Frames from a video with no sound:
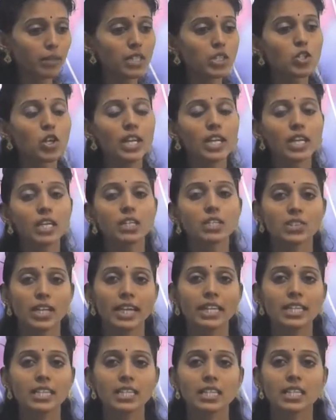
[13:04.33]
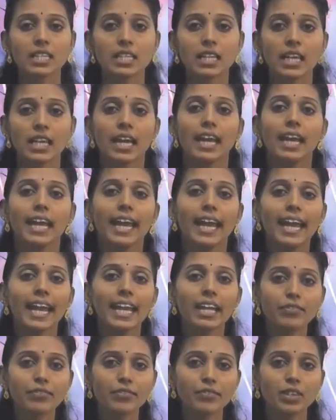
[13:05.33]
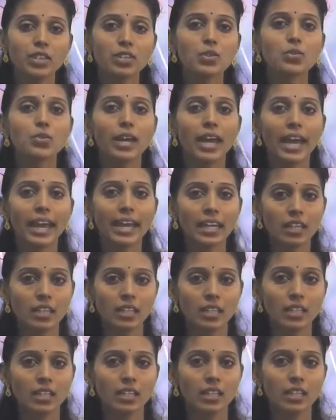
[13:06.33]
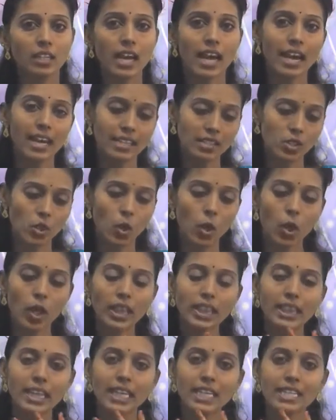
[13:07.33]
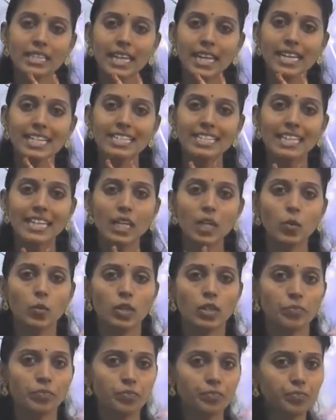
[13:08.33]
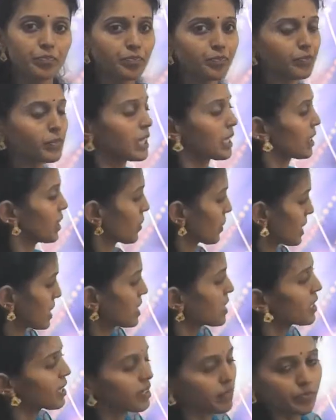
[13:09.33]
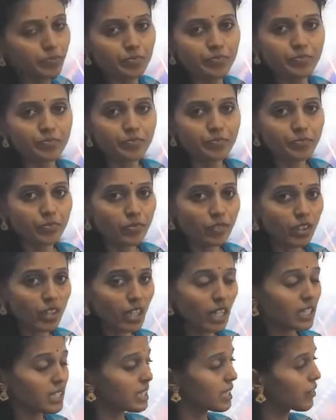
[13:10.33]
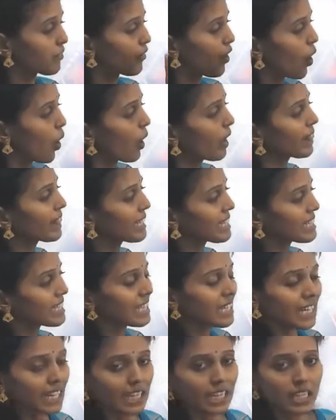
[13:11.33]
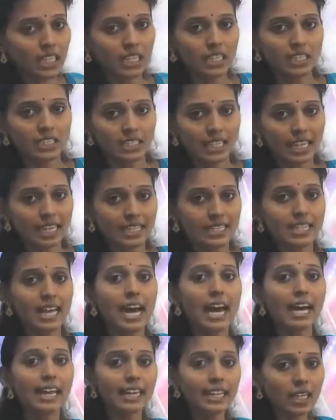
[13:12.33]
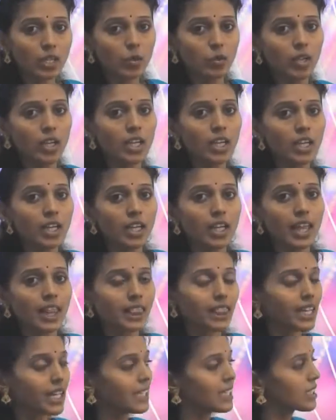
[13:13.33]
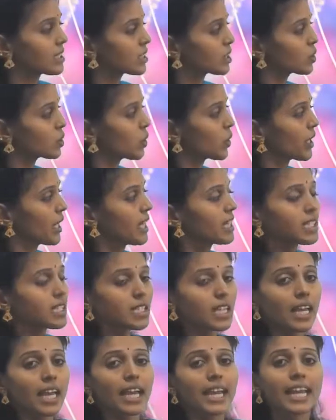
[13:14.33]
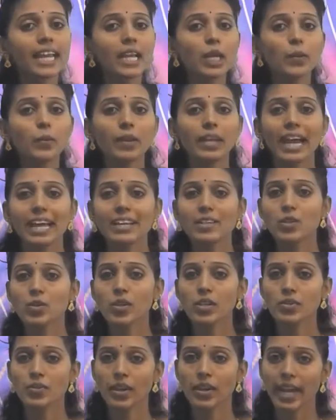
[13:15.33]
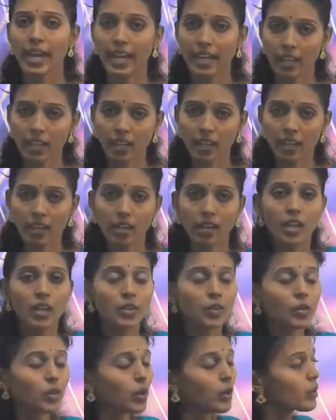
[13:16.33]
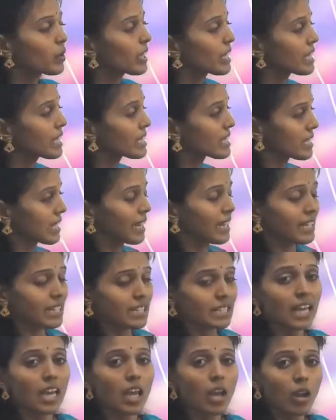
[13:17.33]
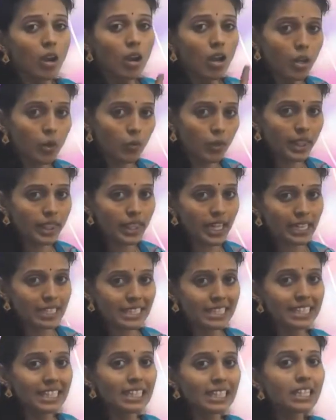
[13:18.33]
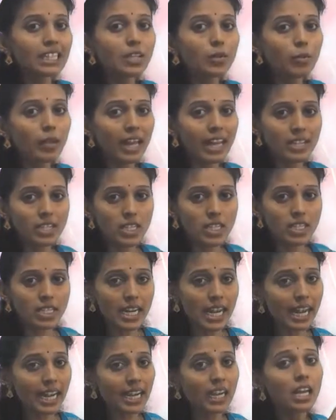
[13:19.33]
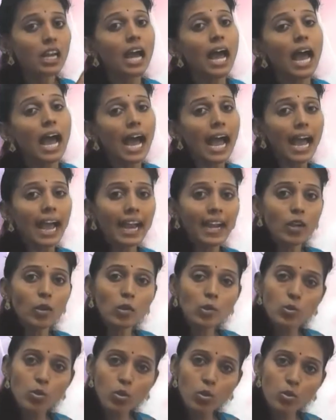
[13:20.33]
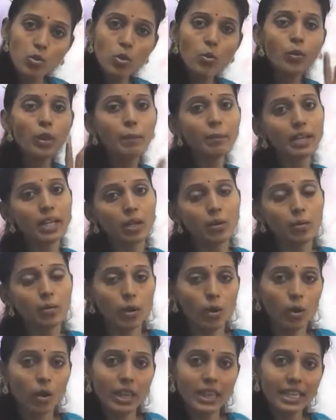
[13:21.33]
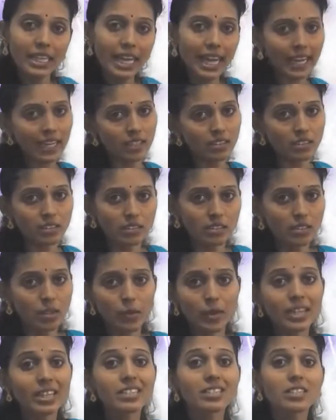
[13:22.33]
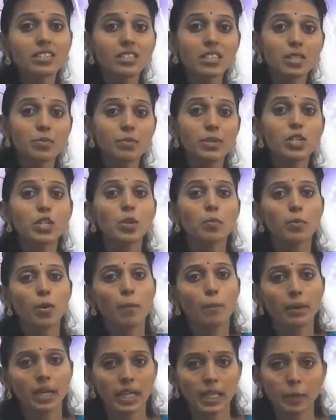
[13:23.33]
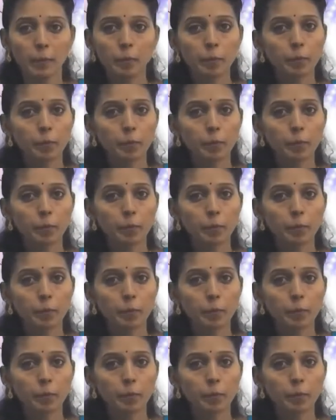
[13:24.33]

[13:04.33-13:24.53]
based on sides. If the triangle has all 3 sides equal, you can see here. See, if all these 3 sides are equal, then it is known as equilateral triangle. Not only sides, along with that, in equilateral triangle, angles also will be equal, all 3 angles. Okay, this is a special property.